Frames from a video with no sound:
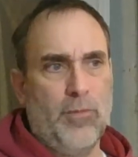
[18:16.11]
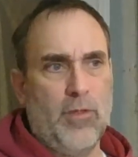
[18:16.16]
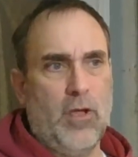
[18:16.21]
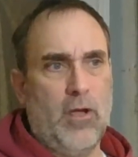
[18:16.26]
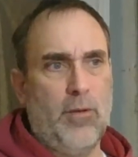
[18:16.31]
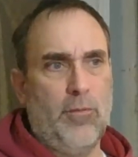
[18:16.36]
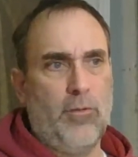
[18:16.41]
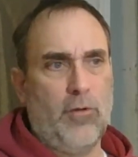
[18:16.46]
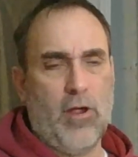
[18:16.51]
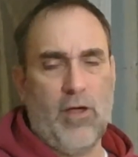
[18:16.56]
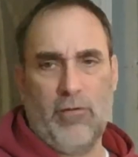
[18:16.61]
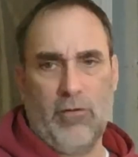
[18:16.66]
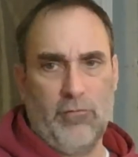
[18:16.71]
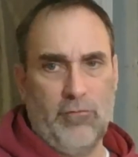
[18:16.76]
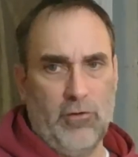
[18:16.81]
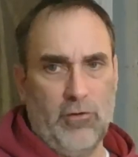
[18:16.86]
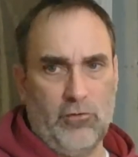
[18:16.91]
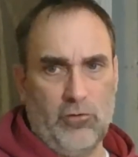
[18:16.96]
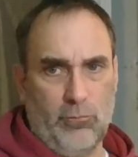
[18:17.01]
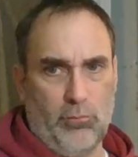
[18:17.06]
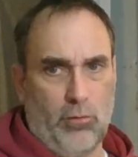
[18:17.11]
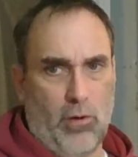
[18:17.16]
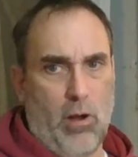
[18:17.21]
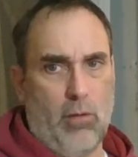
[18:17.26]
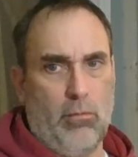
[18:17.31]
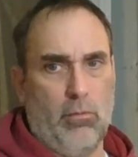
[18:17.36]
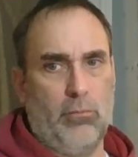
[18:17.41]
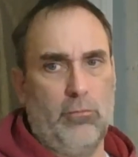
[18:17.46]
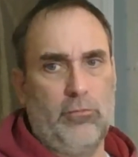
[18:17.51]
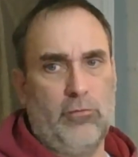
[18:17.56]
Uh, they're having vision
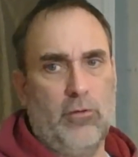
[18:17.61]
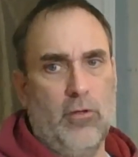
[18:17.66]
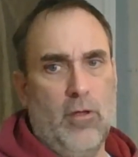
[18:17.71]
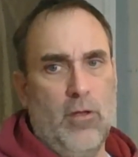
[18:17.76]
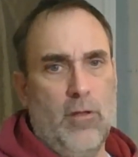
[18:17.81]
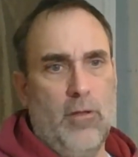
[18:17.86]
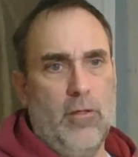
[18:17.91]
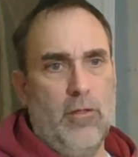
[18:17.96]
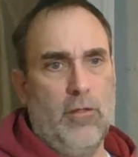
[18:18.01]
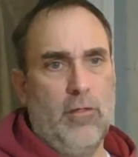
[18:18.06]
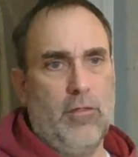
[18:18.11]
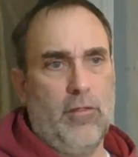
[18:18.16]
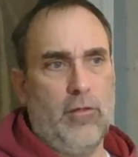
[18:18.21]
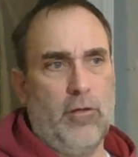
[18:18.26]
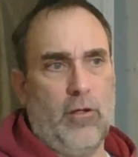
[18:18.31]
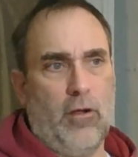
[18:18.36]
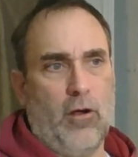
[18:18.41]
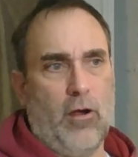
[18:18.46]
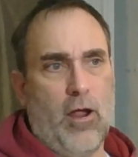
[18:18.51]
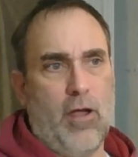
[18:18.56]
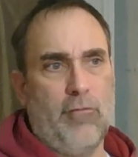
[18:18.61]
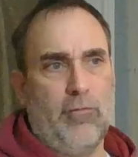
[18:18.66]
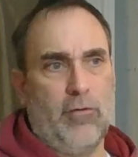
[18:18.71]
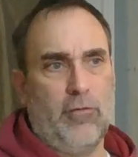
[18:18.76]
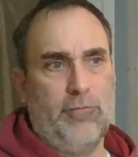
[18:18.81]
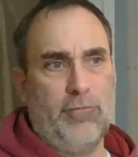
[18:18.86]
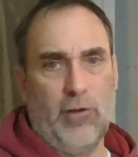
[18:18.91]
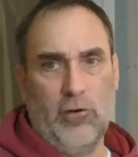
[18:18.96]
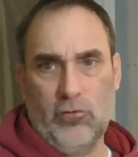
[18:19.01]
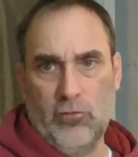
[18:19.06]
problems. They are having
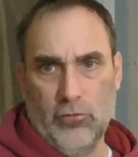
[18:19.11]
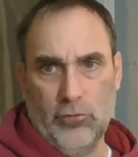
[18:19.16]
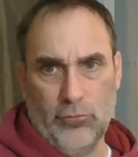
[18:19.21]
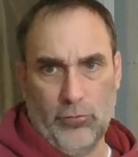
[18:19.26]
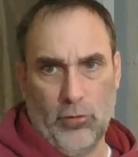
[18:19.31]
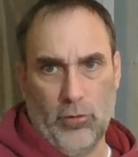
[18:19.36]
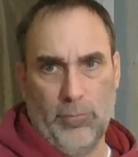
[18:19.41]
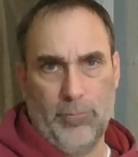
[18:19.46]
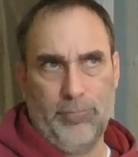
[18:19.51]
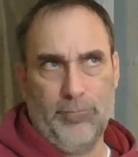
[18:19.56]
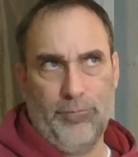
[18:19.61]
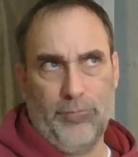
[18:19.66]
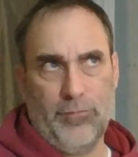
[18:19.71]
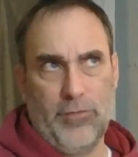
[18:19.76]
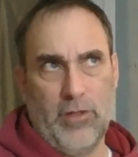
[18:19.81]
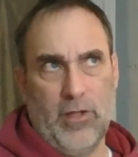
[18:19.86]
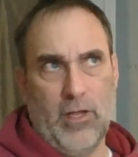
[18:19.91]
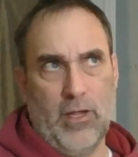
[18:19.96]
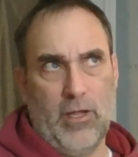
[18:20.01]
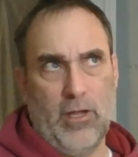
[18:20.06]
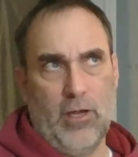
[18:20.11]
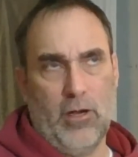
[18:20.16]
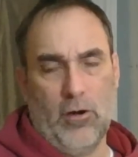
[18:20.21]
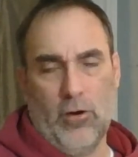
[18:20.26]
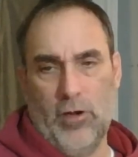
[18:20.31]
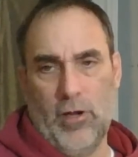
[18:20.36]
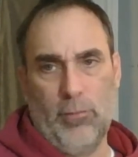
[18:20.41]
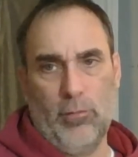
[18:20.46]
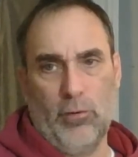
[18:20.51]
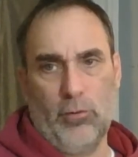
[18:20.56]
facial droop. They are
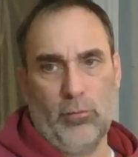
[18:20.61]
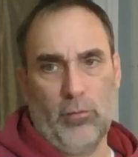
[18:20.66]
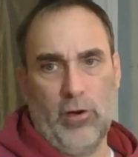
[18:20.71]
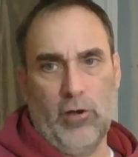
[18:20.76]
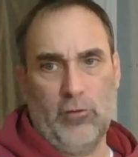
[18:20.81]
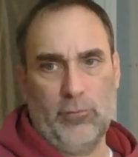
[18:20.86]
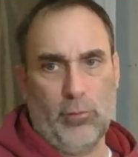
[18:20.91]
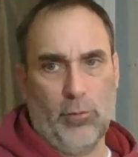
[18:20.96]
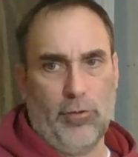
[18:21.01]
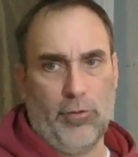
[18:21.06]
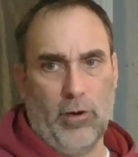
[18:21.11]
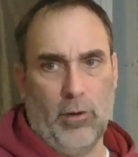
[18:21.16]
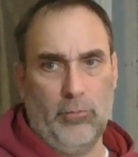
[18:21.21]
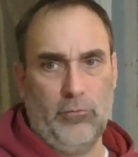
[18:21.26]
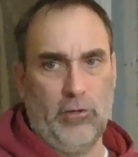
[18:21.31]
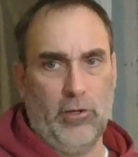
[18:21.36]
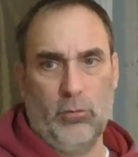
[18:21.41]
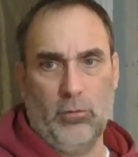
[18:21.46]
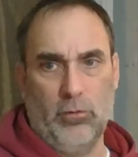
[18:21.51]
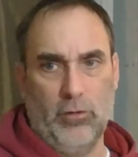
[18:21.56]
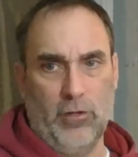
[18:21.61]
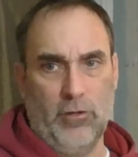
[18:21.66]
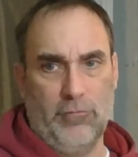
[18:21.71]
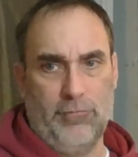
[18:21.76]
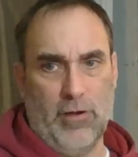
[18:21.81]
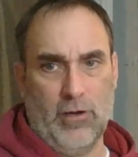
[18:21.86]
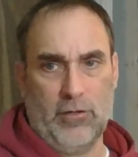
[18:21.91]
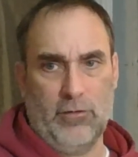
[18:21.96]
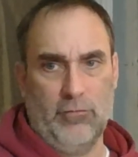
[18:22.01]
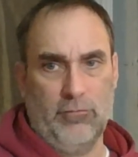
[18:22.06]
unable to raise both arms equally
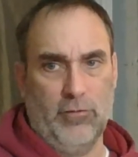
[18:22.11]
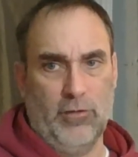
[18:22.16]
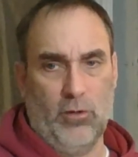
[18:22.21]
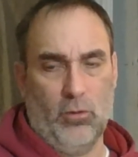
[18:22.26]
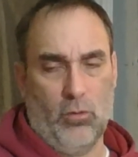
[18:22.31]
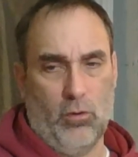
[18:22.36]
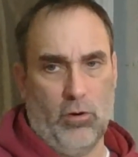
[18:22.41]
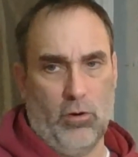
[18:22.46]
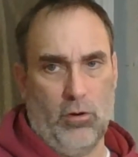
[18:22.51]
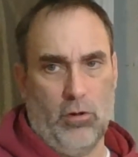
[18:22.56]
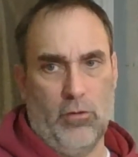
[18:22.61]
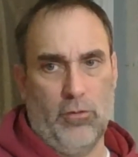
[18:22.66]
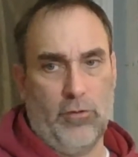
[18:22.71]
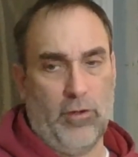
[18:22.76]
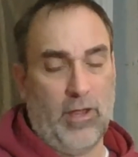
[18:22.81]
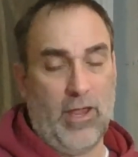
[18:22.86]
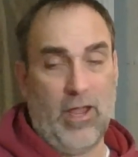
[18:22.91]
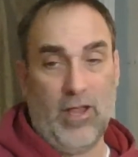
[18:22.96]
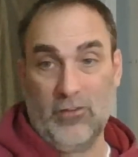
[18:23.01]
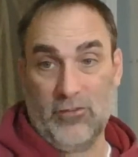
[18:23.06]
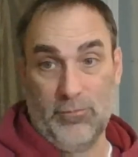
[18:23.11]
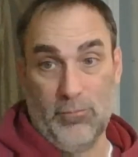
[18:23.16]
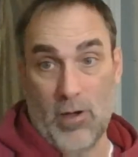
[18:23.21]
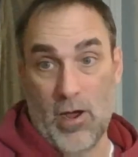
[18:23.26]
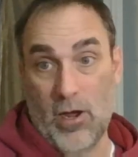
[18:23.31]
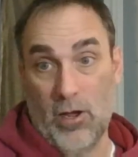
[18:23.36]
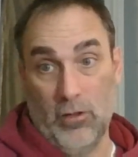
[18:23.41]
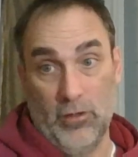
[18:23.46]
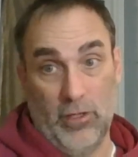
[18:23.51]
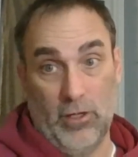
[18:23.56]
effectively or at all. They can't
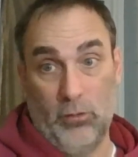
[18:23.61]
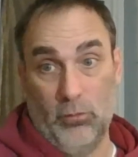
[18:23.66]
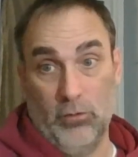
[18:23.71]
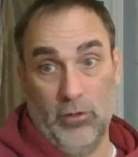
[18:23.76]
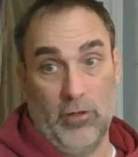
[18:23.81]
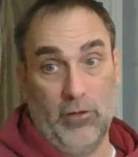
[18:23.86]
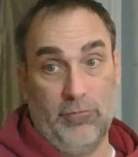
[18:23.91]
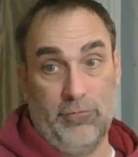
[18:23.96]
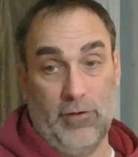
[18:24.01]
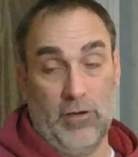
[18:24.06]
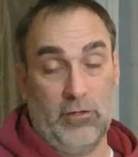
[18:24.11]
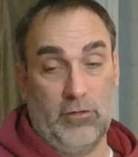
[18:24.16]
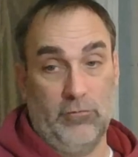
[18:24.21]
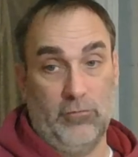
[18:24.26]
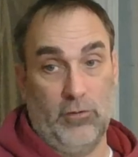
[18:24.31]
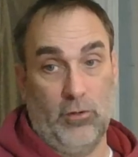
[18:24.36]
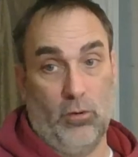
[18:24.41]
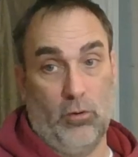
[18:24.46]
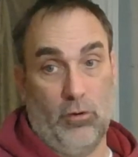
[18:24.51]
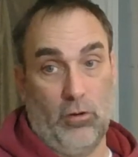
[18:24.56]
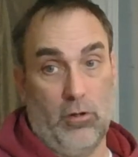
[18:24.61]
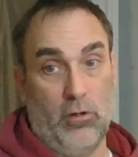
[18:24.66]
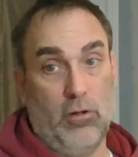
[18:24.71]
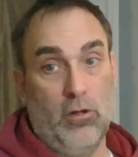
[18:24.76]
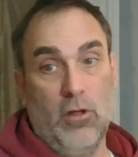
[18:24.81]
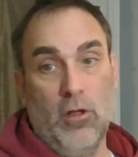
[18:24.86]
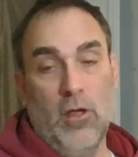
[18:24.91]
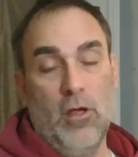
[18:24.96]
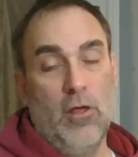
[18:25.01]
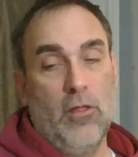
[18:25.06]
smile equally effectively or at all.
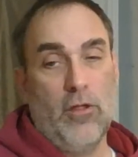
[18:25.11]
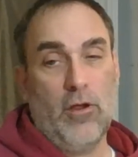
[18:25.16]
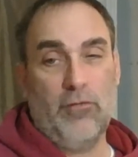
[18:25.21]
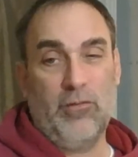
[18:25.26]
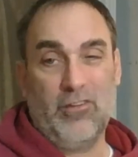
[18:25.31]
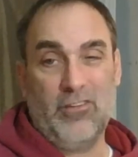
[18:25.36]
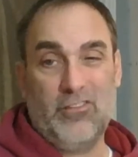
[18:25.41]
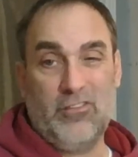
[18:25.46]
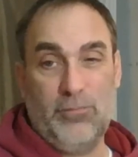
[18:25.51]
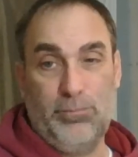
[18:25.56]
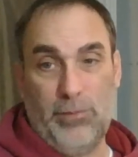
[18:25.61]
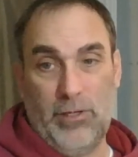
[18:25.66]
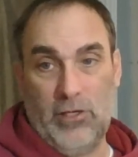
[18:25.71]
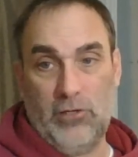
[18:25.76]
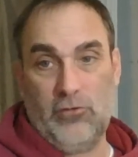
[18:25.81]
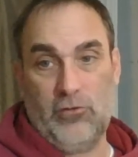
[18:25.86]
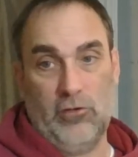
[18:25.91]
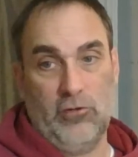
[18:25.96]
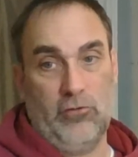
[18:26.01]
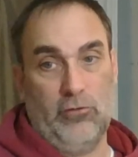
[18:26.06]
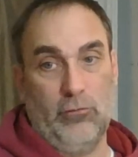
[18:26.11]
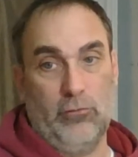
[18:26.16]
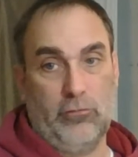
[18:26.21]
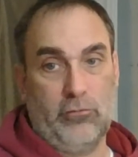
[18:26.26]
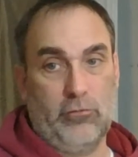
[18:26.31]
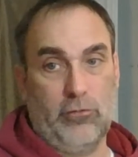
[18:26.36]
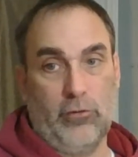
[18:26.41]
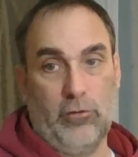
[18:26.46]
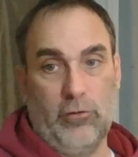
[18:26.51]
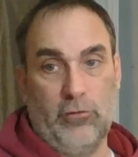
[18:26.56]
They're having speech issues,
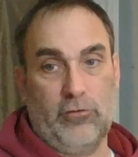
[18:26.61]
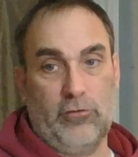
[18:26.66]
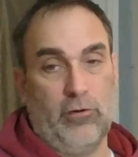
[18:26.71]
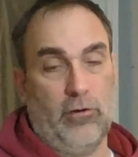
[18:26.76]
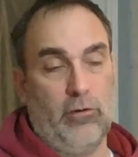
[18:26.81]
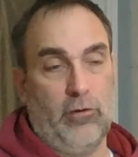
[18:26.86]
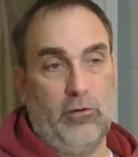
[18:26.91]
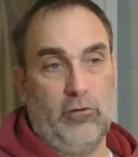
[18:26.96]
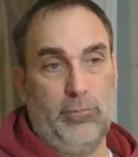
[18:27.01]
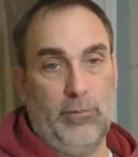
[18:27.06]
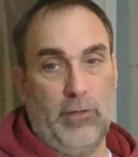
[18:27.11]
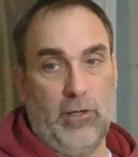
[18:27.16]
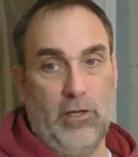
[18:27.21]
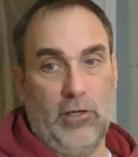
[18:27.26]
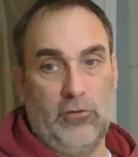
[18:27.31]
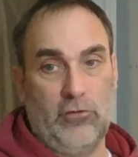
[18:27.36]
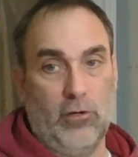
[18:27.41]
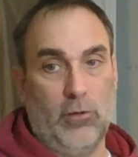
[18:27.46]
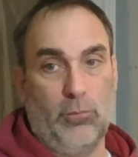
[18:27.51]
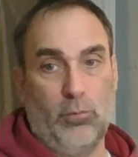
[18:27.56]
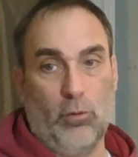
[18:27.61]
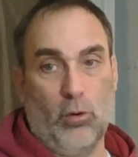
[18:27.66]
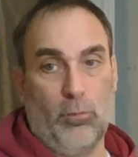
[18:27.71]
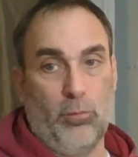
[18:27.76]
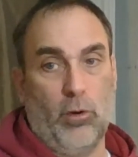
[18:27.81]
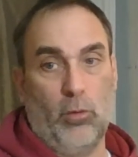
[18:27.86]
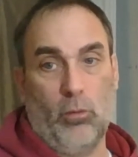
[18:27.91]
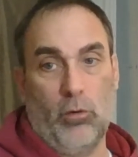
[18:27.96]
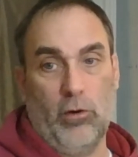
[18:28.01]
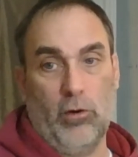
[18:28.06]
slurred, stuttering speech,
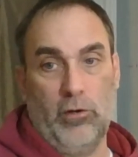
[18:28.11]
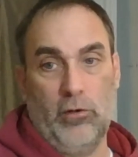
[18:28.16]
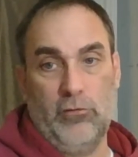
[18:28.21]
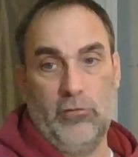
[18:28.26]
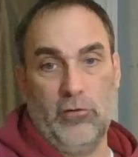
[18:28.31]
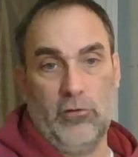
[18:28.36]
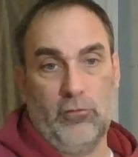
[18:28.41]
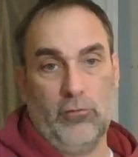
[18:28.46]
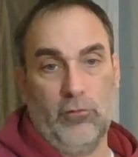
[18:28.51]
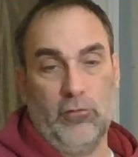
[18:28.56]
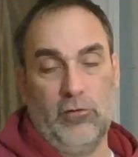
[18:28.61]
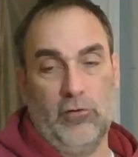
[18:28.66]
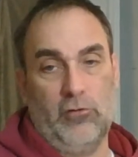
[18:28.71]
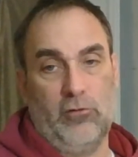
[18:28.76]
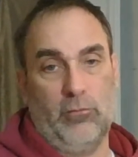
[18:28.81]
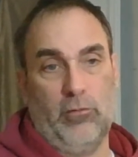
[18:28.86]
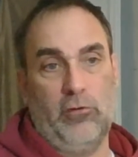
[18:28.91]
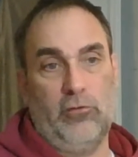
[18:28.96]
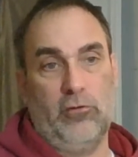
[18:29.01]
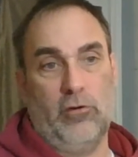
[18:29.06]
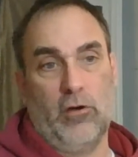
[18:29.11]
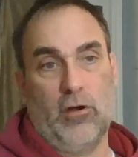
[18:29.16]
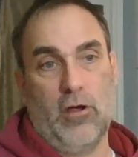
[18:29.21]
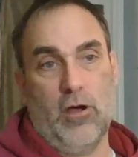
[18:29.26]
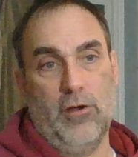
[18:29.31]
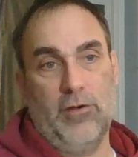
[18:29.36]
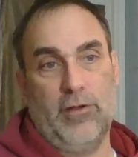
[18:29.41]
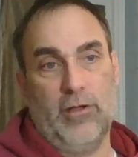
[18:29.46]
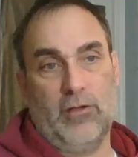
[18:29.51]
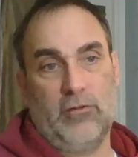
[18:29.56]
inappropriate word usage for situation or
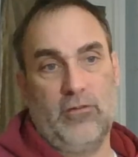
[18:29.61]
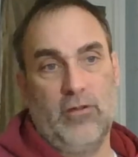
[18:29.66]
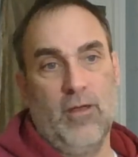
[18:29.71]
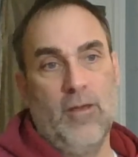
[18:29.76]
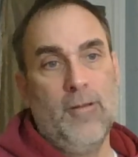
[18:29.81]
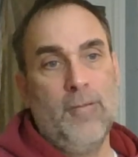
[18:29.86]
context.